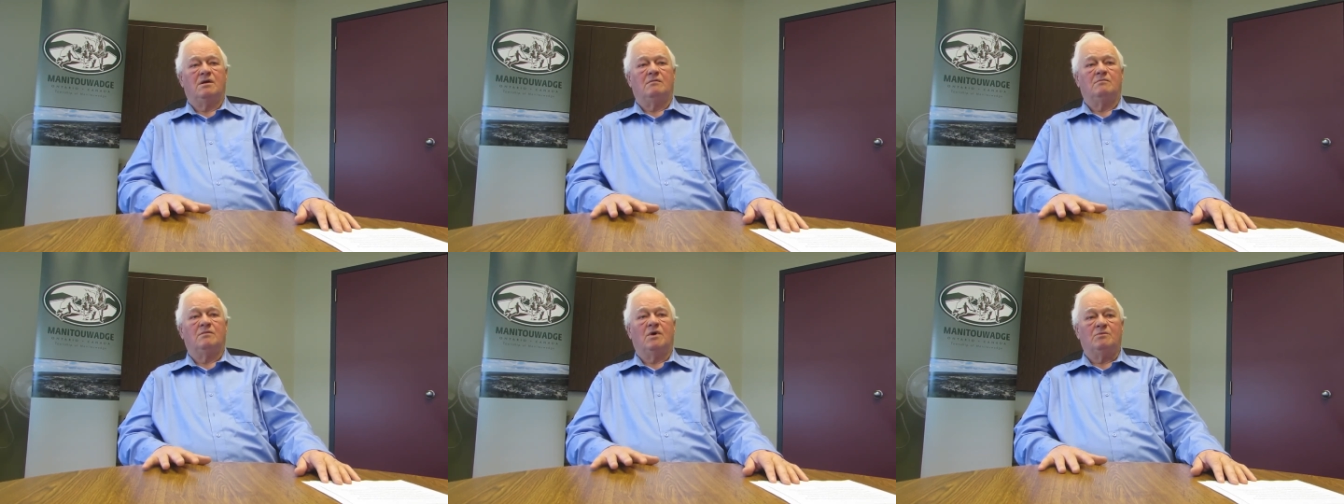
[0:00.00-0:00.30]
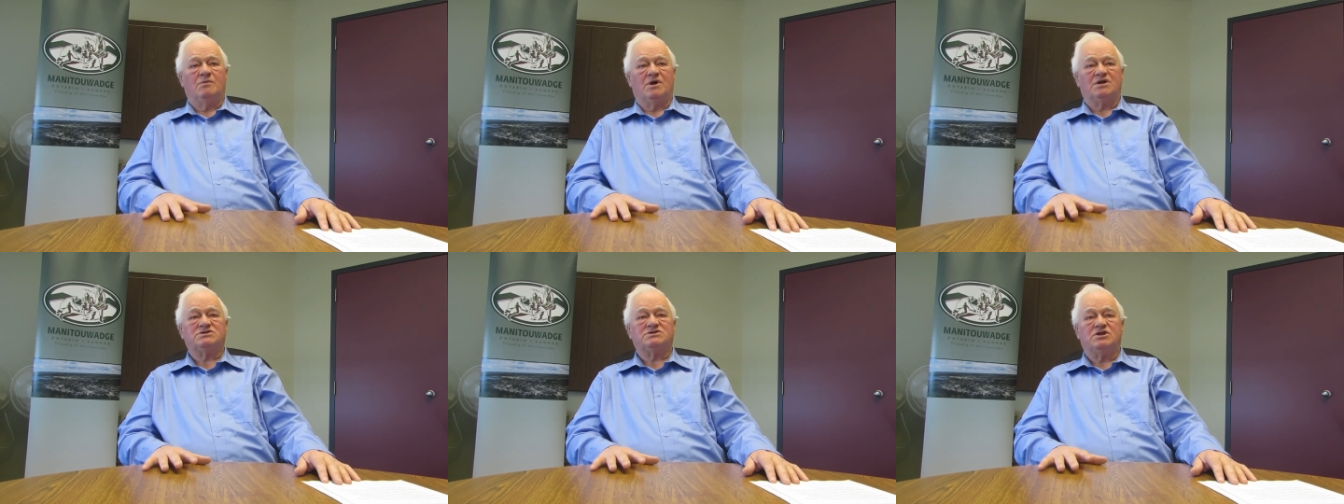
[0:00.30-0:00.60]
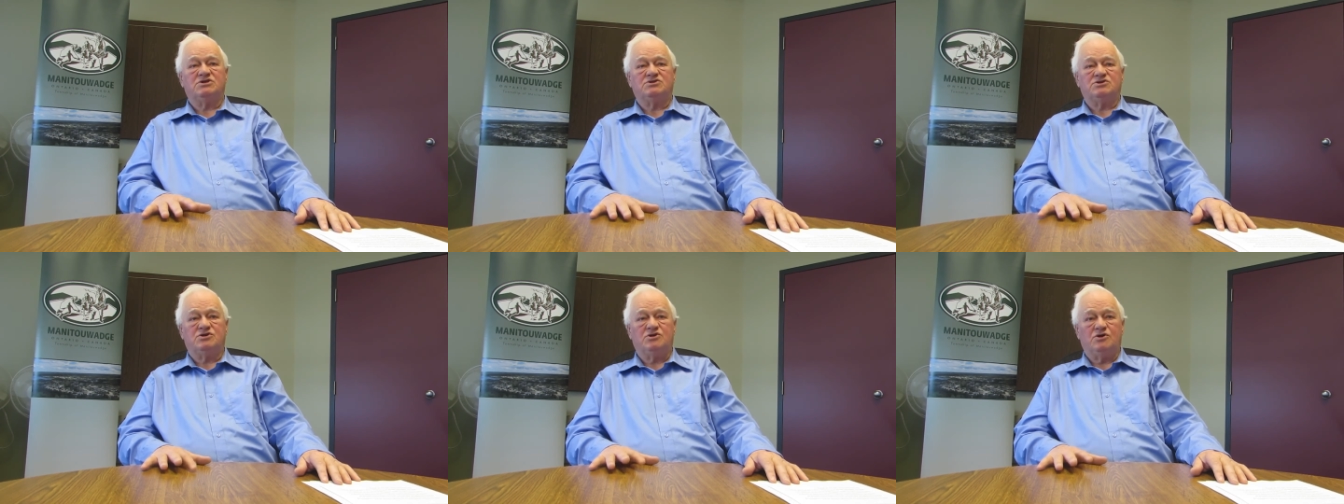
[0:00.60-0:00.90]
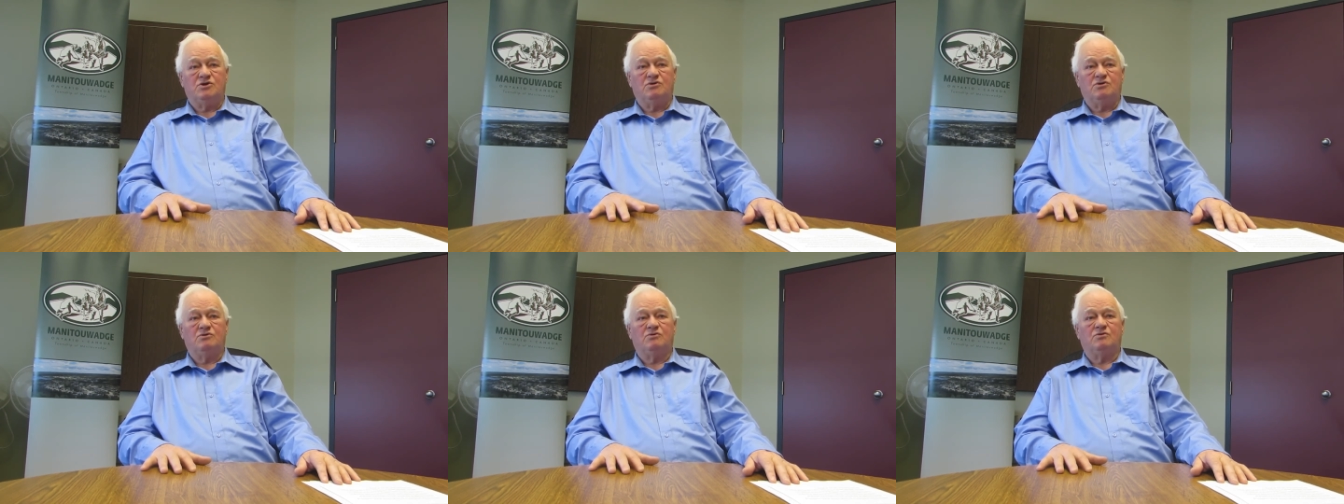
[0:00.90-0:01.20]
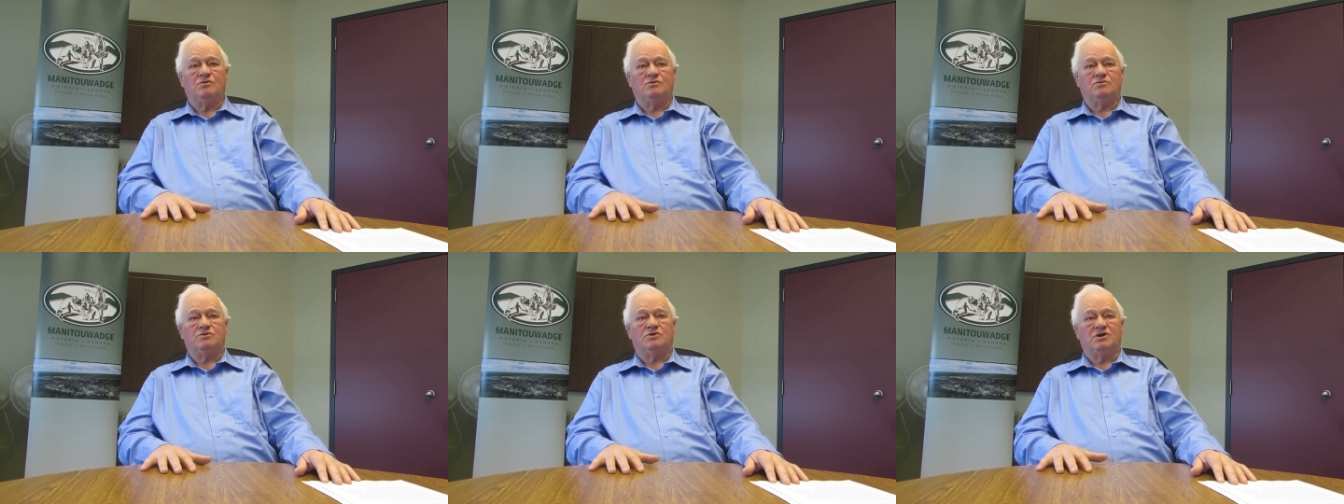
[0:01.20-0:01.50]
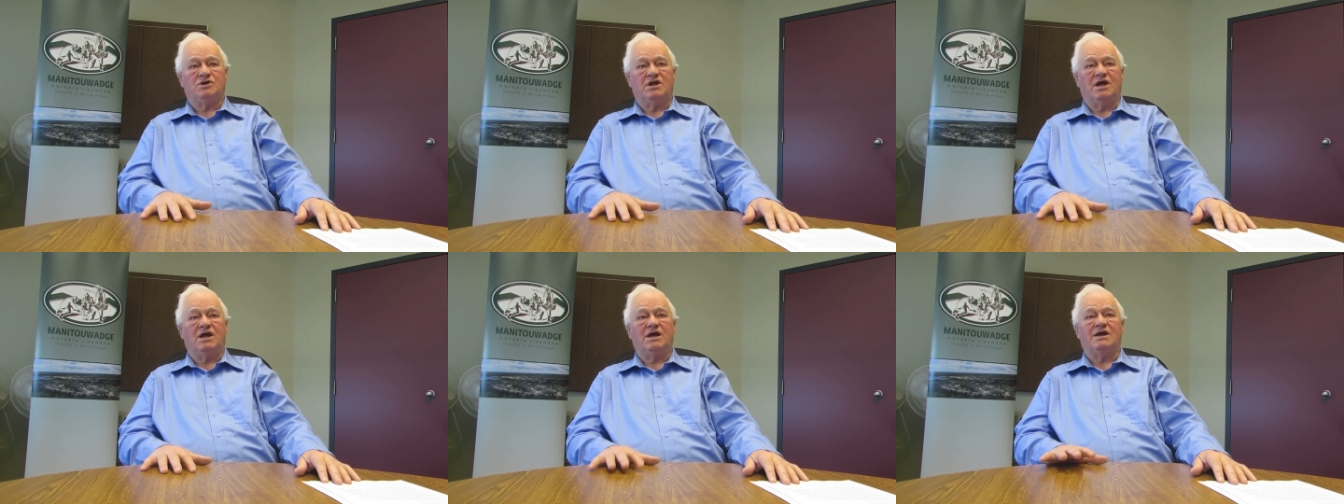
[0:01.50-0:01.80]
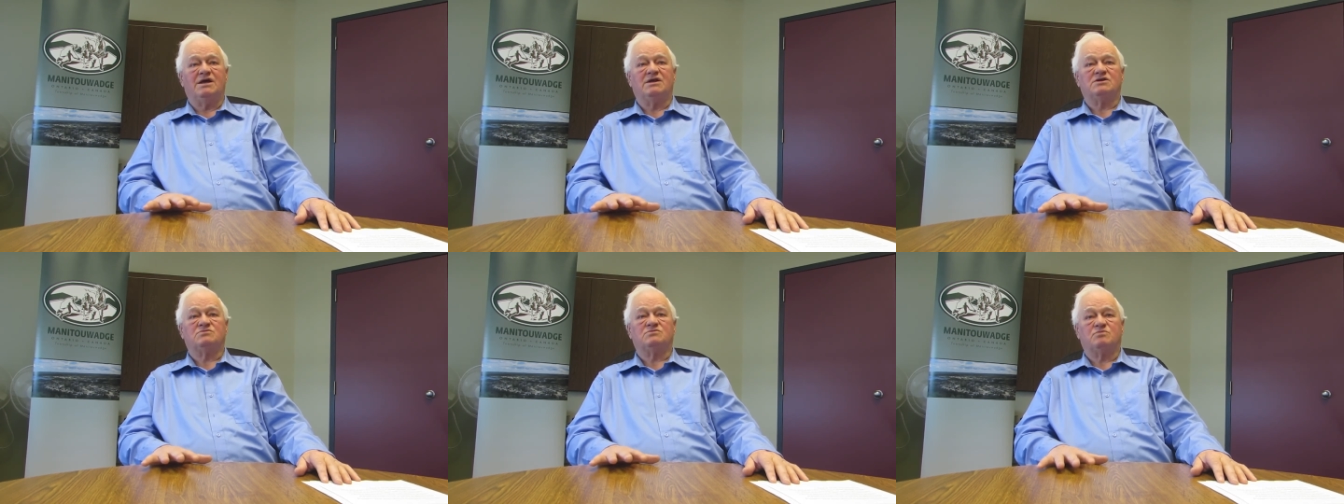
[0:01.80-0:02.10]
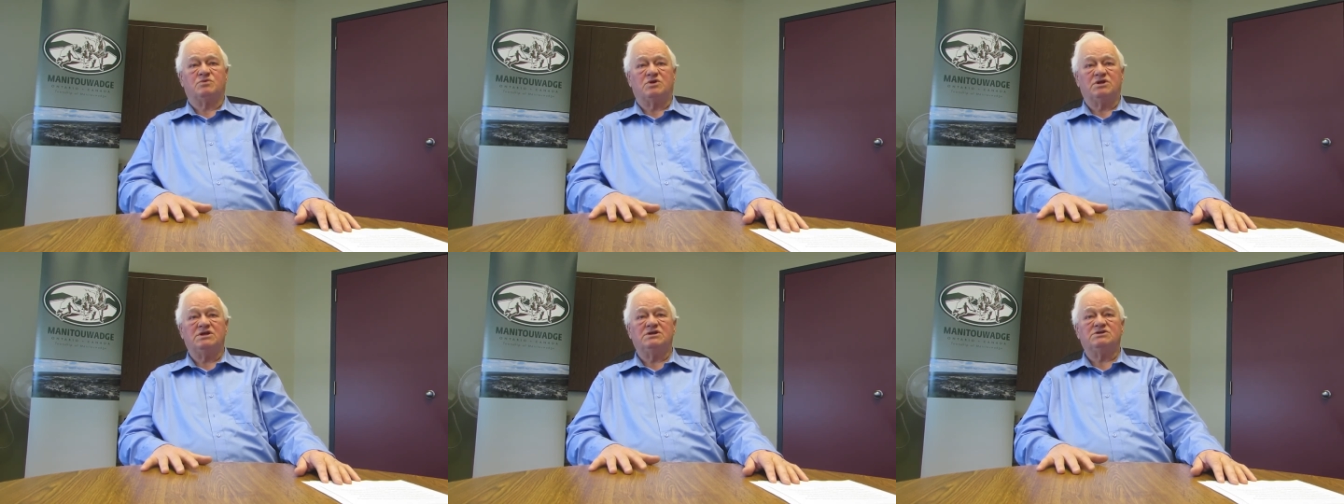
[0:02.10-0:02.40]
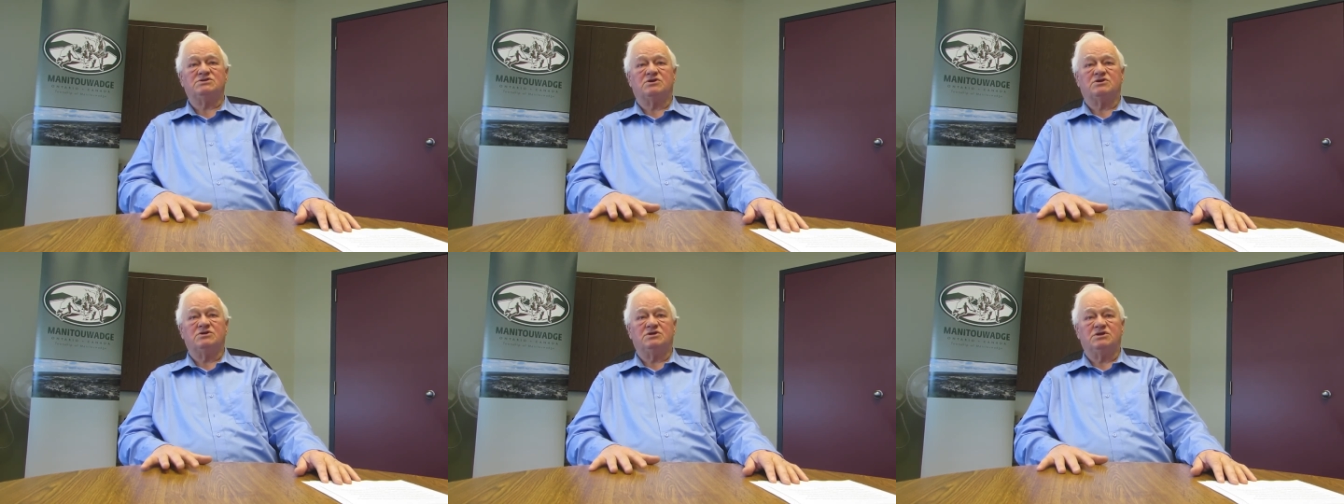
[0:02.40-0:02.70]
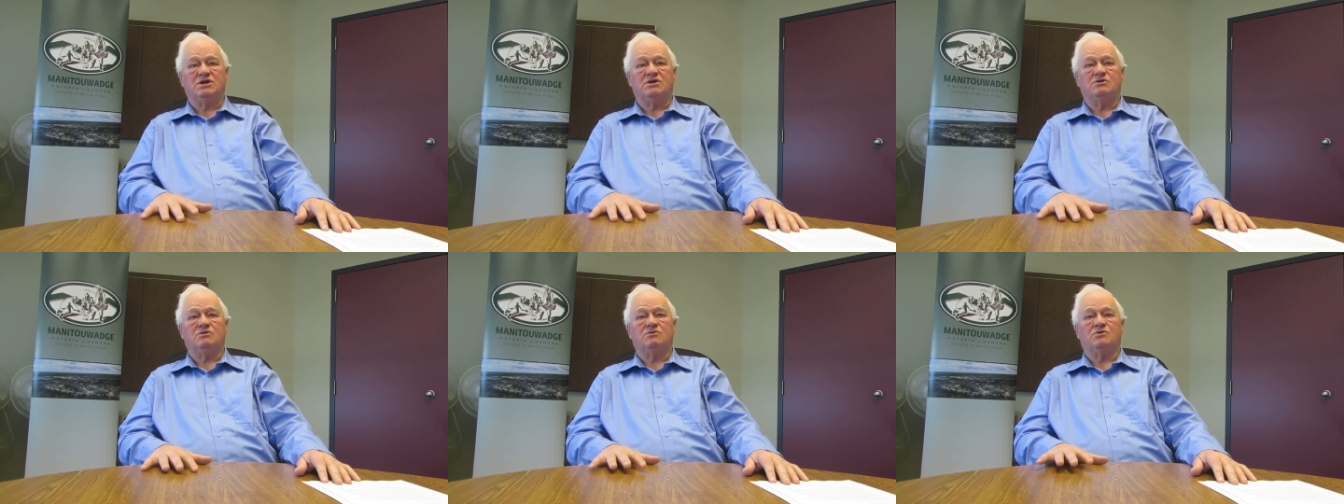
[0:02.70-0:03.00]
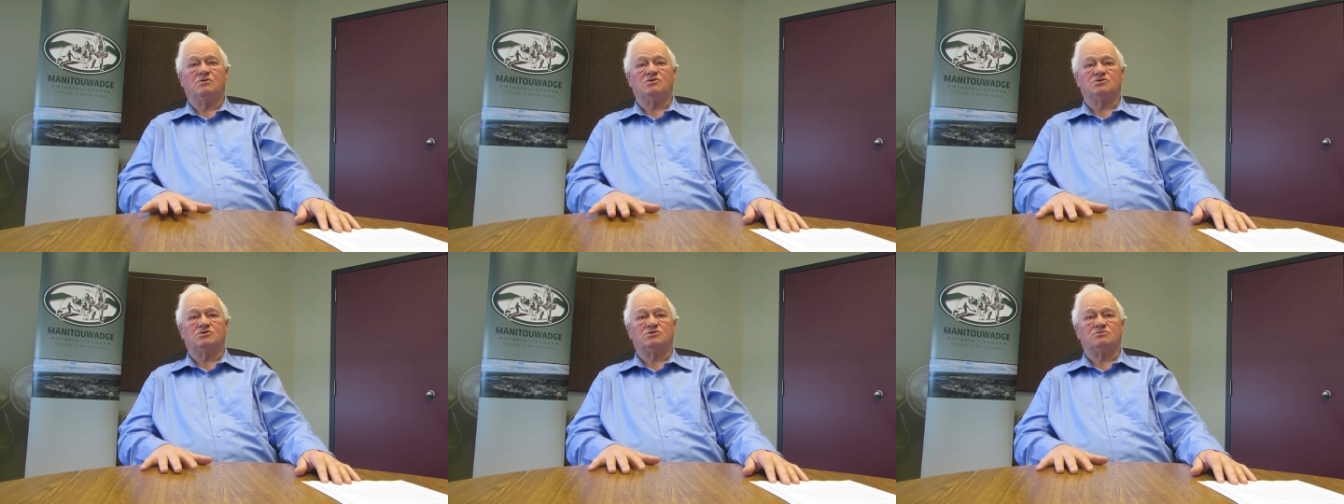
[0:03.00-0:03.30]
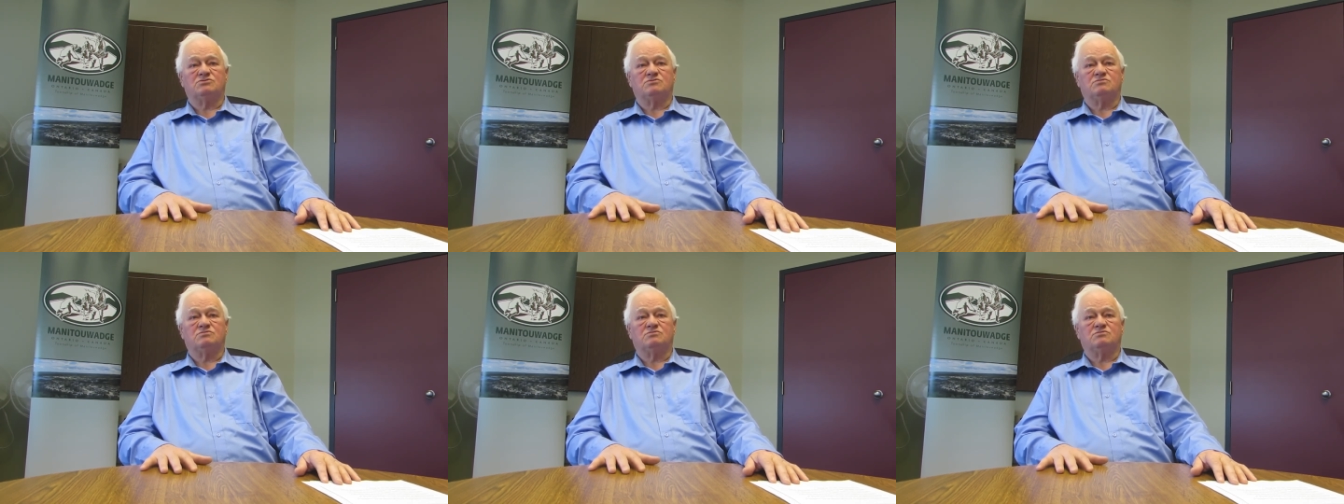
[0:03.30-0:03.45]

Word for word: My message to you today is please continue to